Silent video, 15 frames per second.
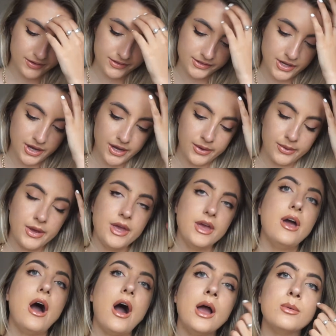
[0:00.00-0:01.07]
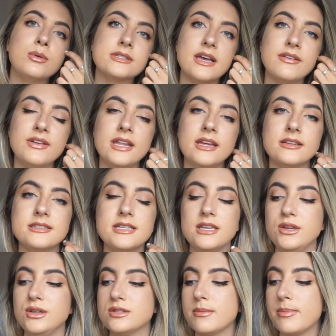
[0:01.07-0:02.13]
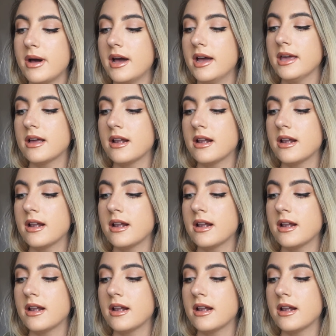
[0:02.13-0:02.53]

So I will definitely continue to buy